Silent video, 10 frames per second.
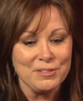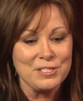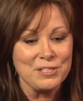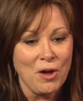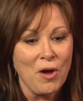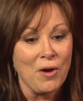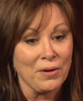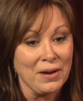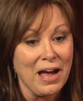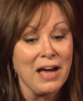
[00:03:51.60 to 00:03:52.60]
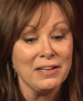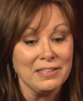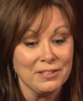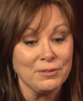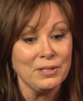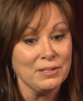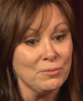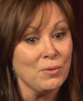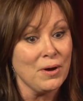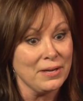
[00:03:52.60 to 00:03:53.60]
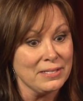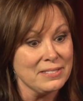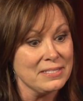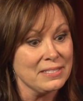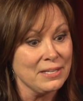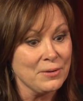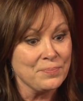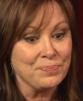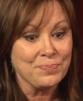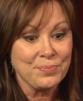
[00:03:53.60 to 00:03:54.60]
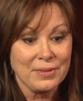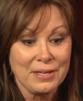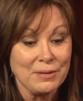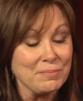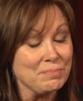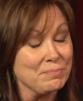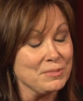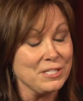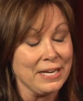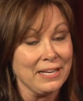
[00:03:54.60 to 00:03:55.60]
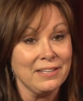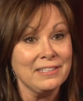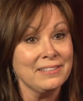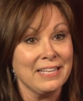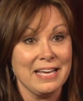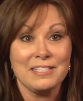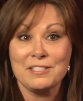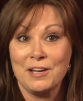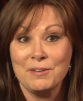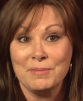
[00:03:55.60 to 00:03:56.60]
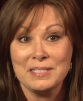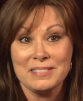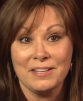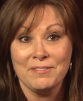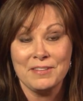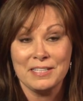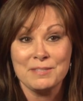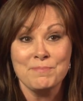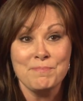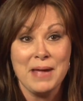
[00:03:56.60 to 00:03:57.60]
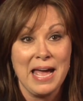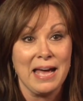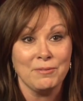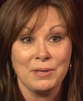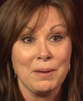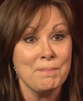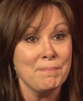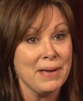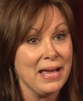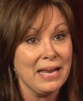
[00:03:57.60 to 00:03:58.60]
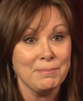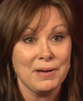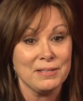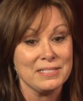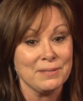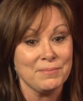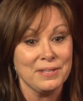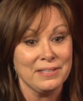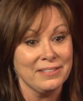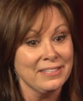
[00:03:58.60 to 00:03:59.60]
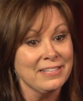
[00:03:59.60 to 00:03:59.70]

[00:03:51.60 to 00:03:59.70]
song, I literally was channeling that side of myself that is mad. When I'm mad about something,